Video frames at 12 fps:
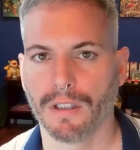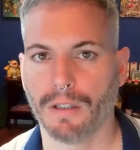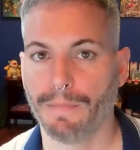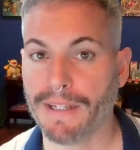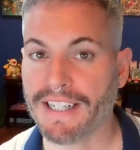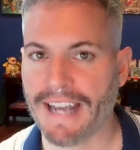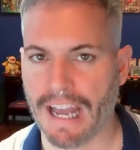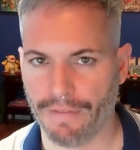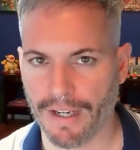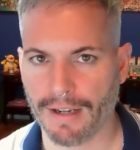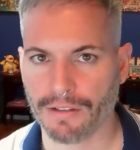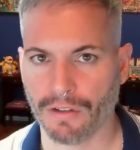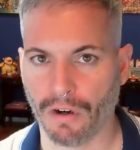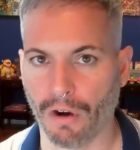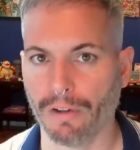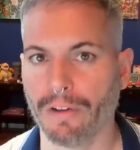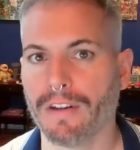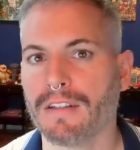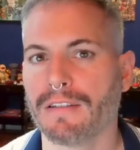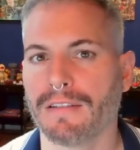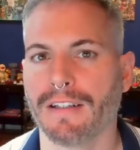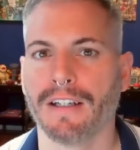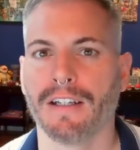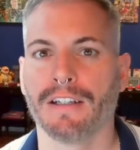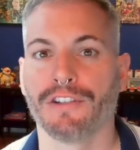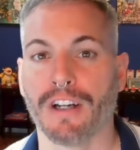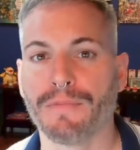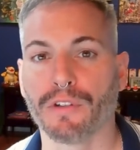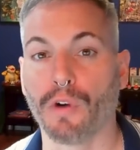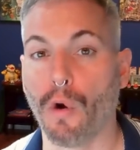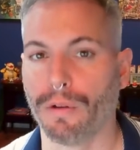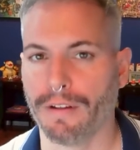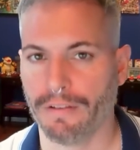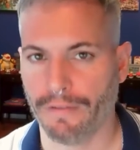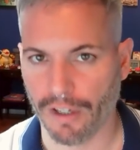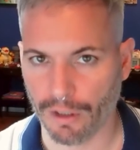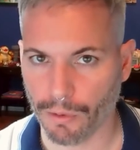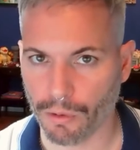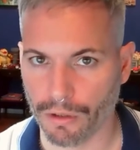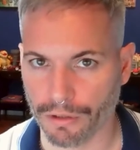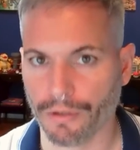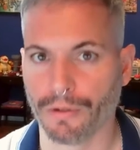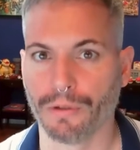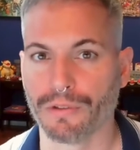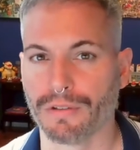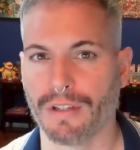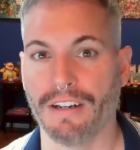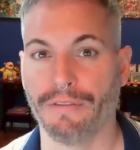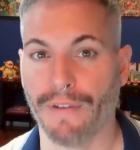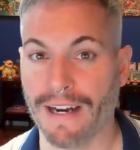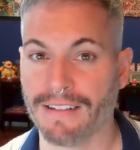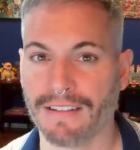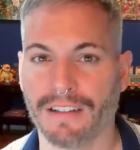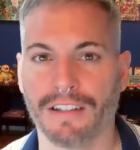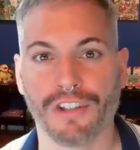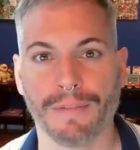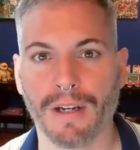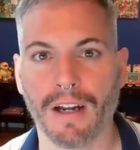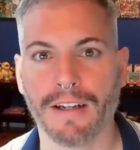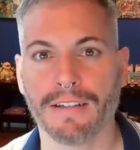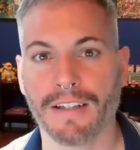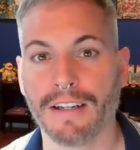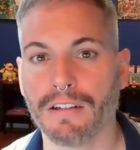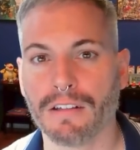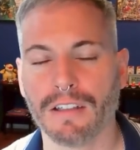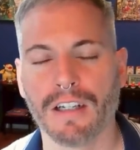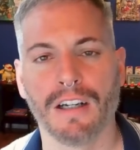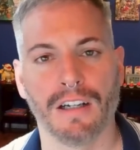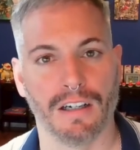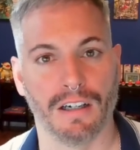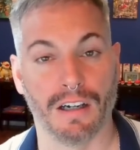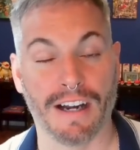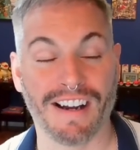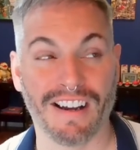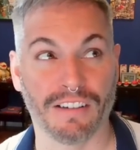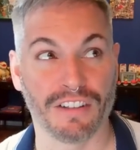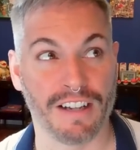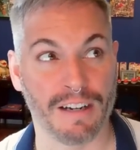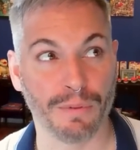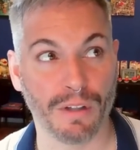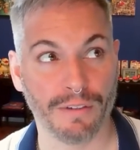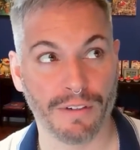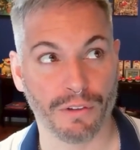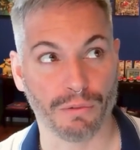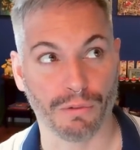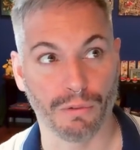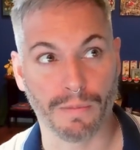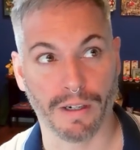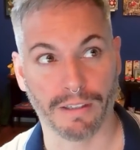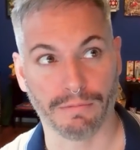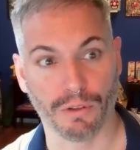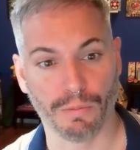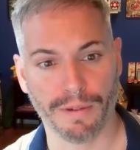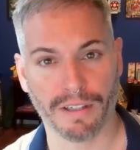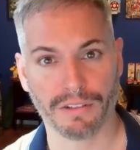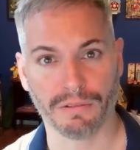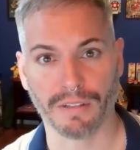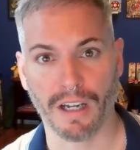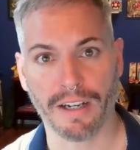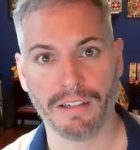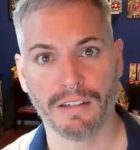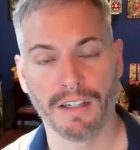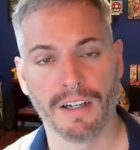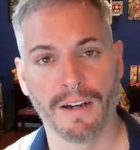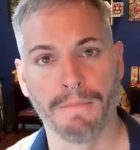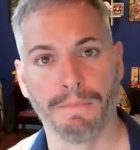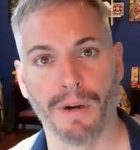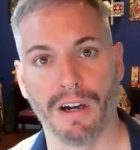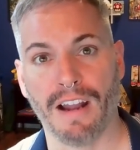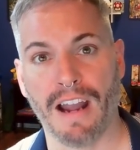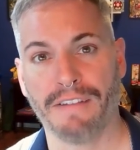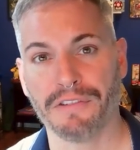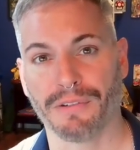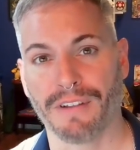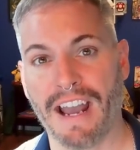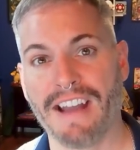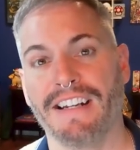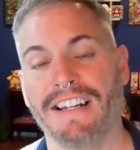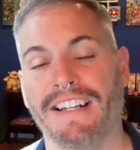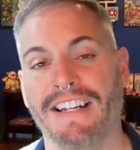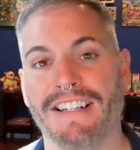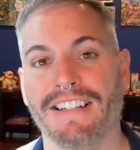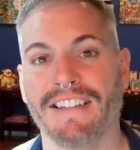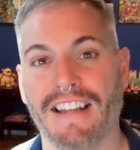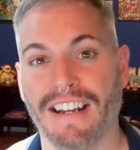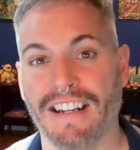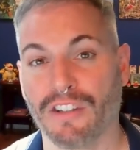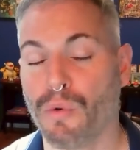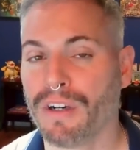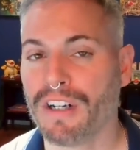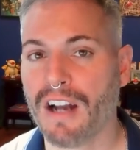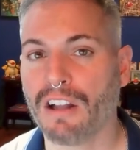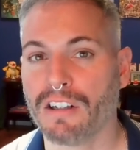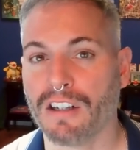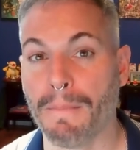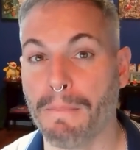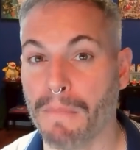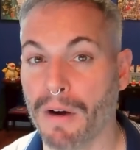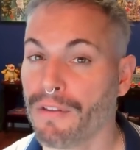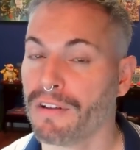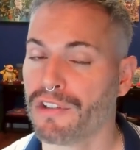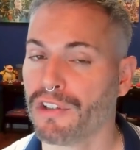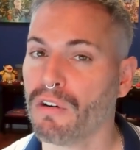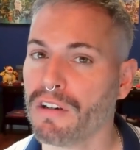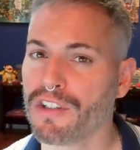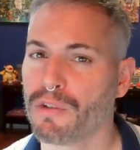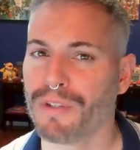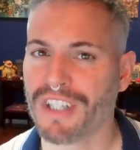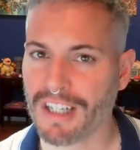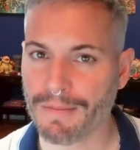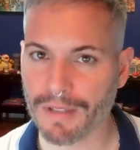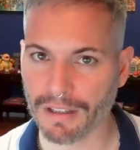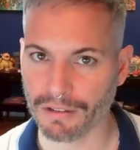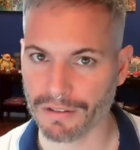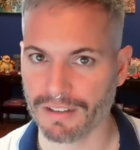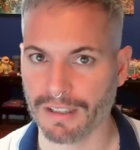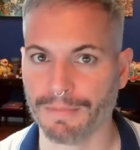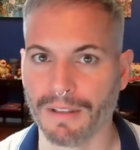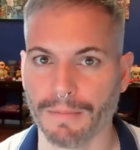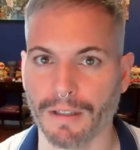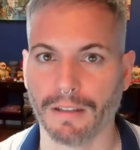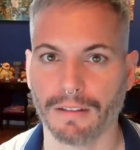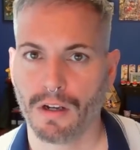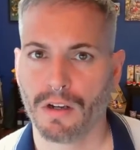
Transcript: A big caveat to all this, Gems are only available on Google's advanced Gemini tier. I got a sample of it through my new Pixel 9, but after that, it is a $20 a month charge, which seems a little steep to me.